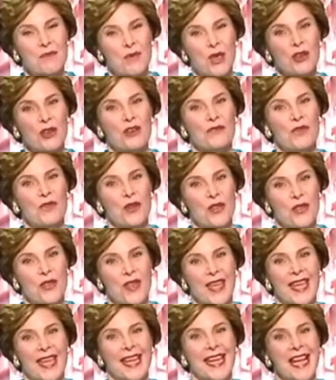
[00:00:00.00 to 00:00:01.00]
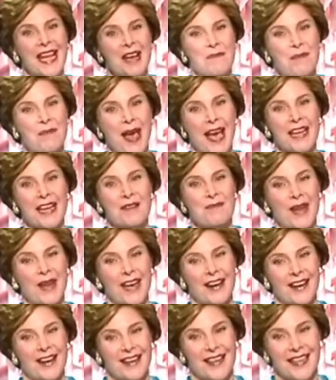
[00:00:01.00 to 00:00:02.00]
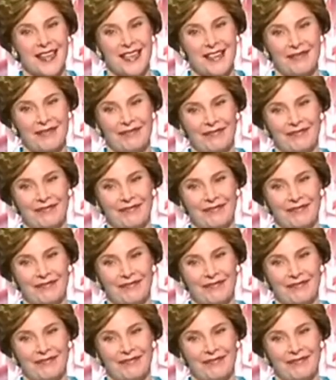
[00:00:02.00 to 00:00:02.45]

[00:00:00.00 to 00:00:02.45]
the beautiful thing about America.